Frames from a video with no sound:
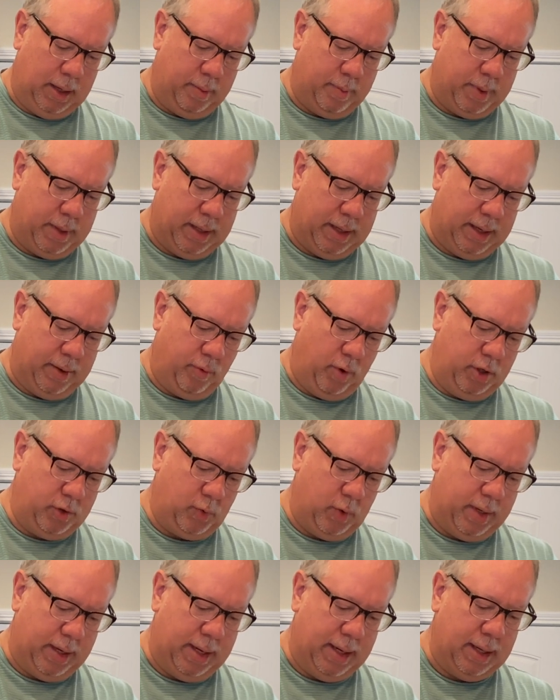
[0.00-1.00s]
But once
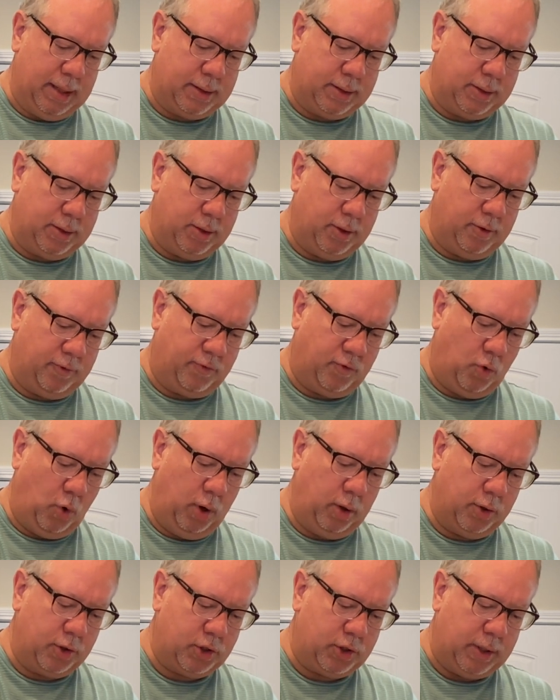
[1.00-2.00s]
we get to the
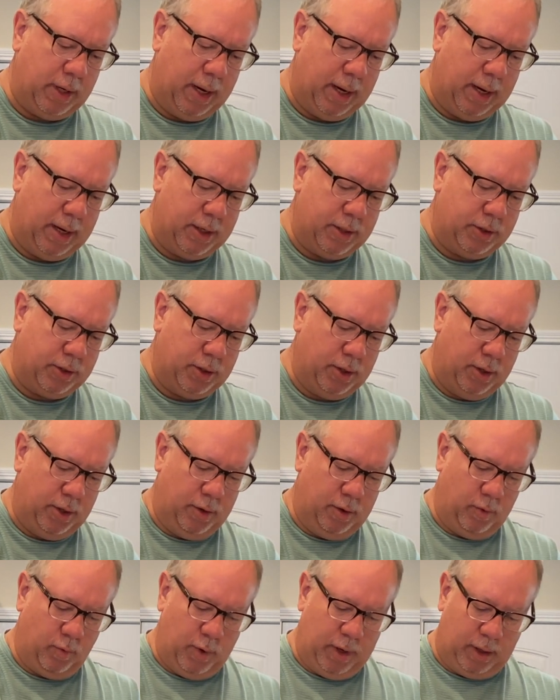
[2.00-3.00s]
foil stage,
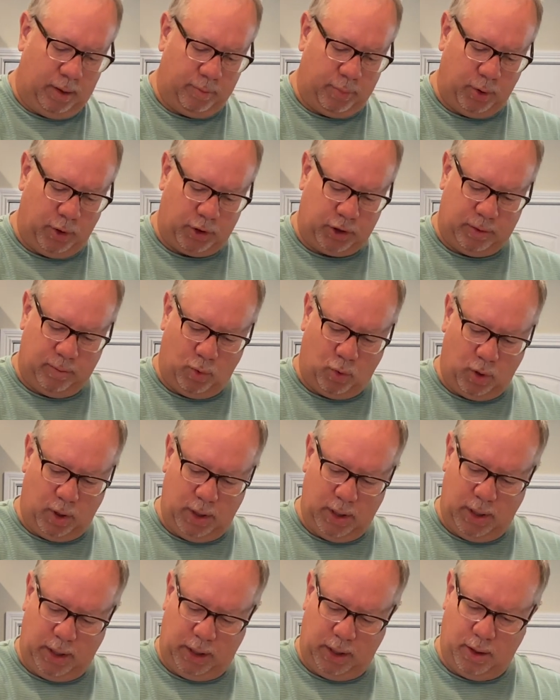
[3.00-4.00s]
we can put some more
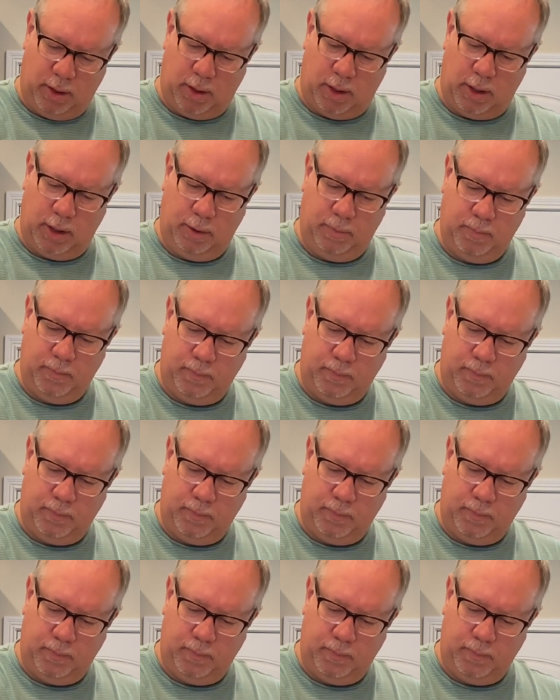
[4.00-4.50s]
honey on